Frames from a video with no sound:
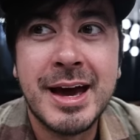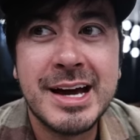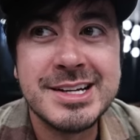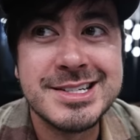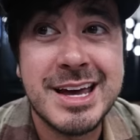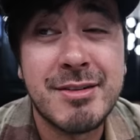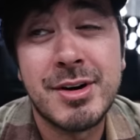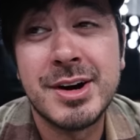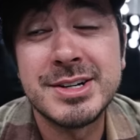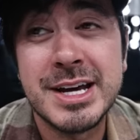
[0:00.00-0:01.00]
I just have
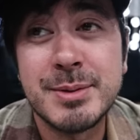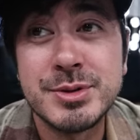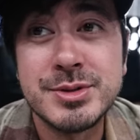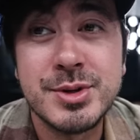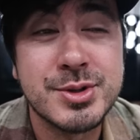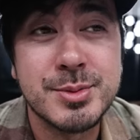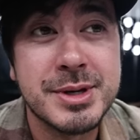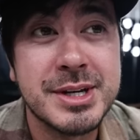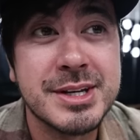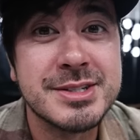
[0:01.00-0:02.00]
a hard time with social
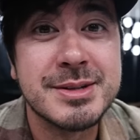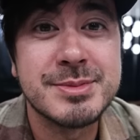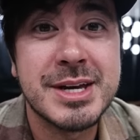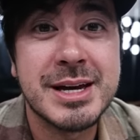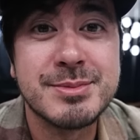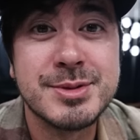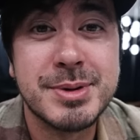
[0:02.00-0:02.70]
media sometimes,